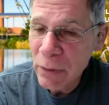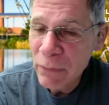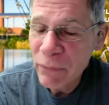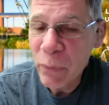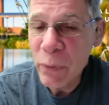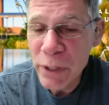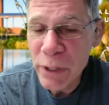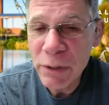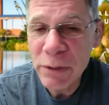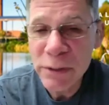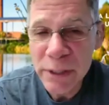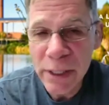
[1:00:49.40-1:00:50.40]
four
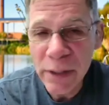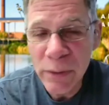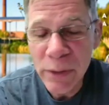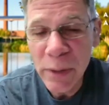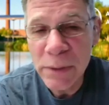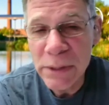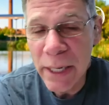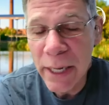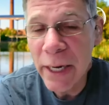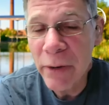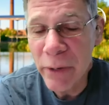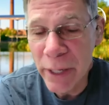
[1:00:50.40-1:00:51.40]
years ago, there was a
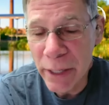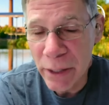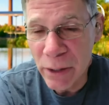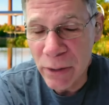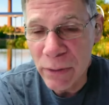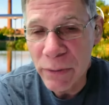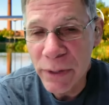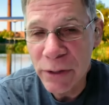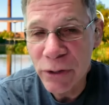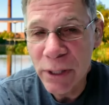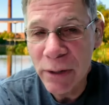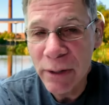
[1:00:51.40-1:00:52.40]
herring gull that
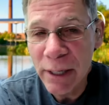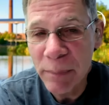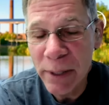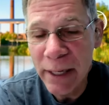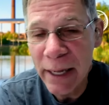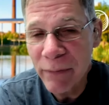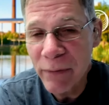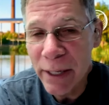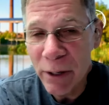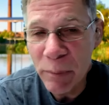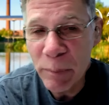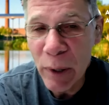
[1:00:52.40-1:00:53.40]
showed up at
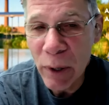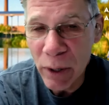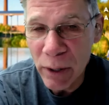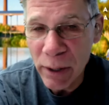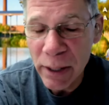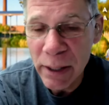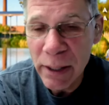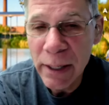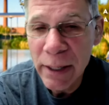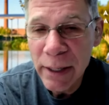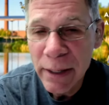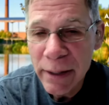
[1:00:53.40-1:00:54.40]
Avondale Park
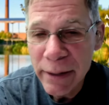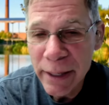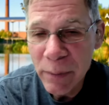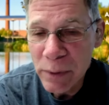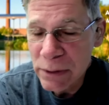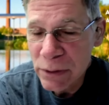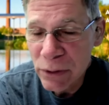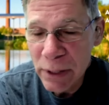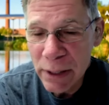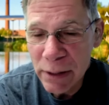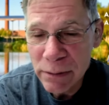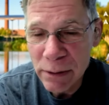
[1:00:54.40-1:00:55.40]
that was
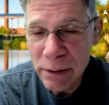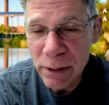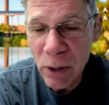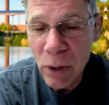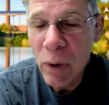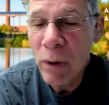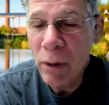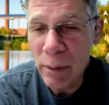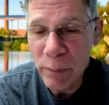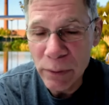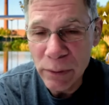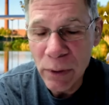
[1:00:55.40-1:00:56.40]
just in
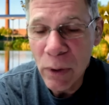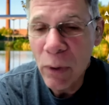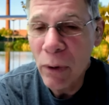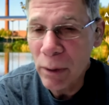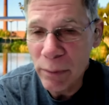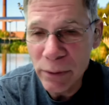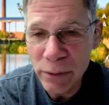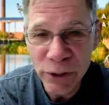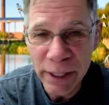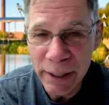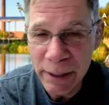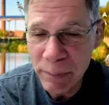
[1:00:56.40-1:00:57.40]
horrible, horrible
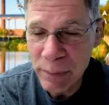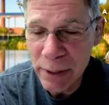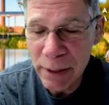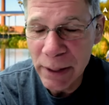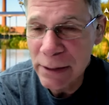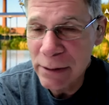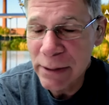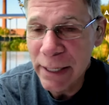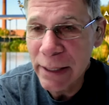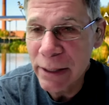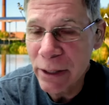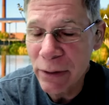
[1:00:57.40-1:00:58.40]
shape. It, it
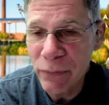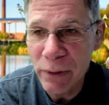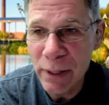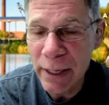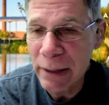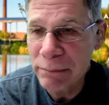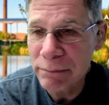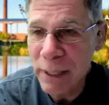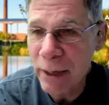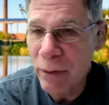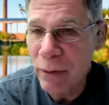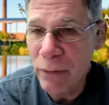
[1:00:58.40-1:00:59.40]
stayed there for like,
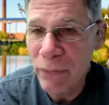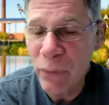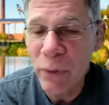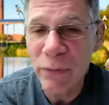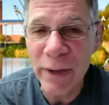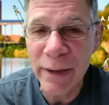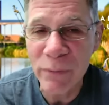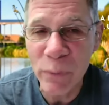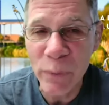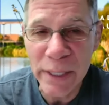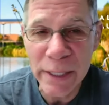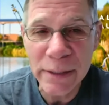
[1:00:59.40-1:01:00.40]
I don't know, four or five
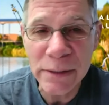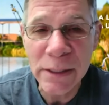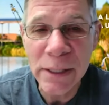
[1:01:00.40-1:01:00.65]
weeks.